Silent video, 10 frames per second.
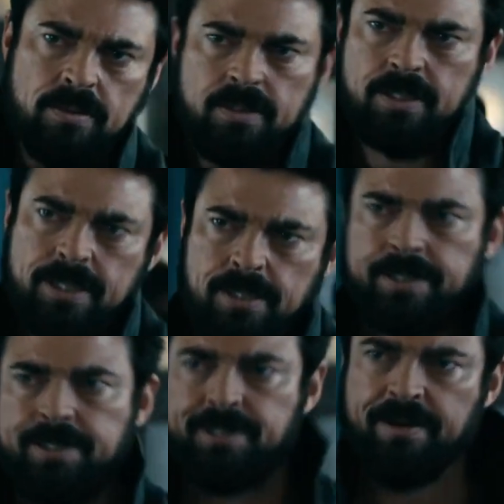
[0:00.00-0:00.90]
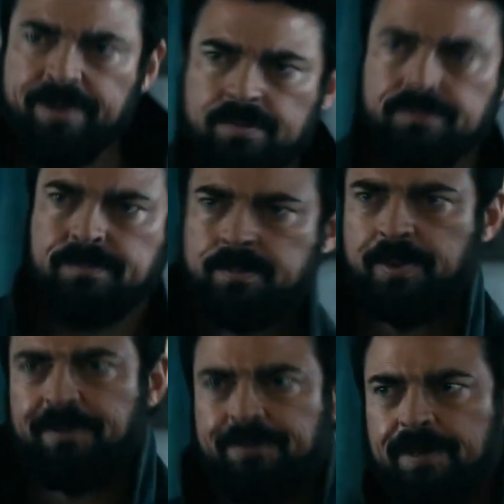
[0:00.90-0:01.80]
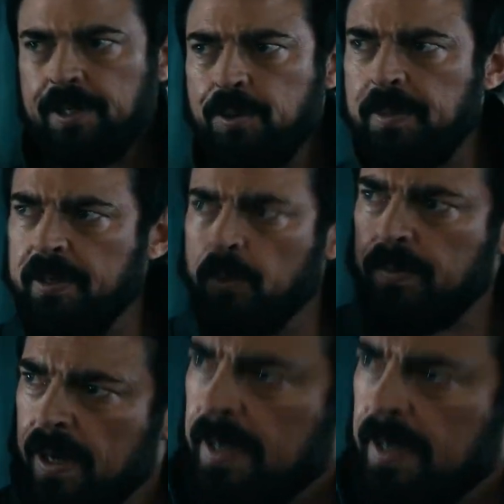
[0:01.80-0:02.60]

have lingered longer than Becca, and we've seen